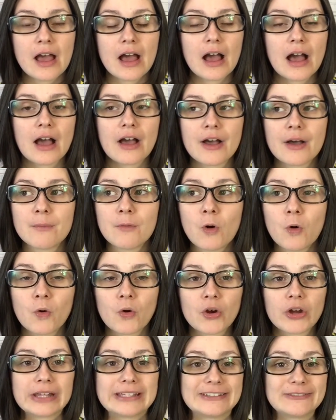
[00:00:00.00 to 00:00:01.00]

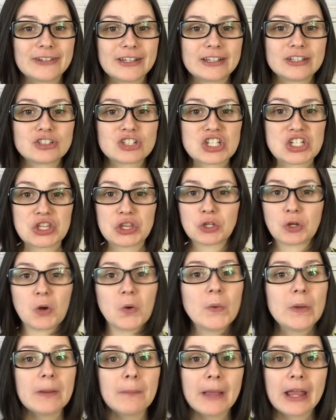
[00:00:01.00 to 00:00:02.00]
or even just
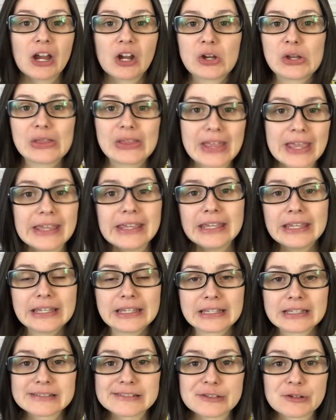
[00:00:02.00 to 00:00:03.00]
throw in a pair of
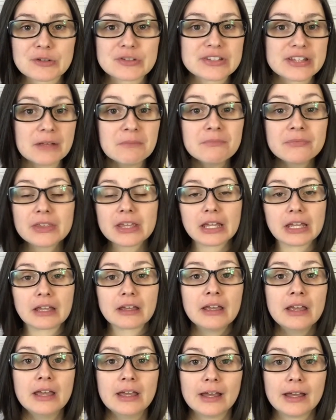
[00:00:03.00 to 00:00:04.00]
leggings or something,
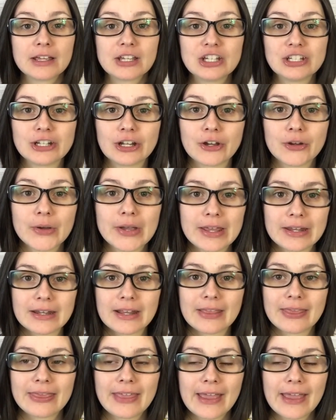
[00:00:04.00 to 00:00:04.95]
you know. And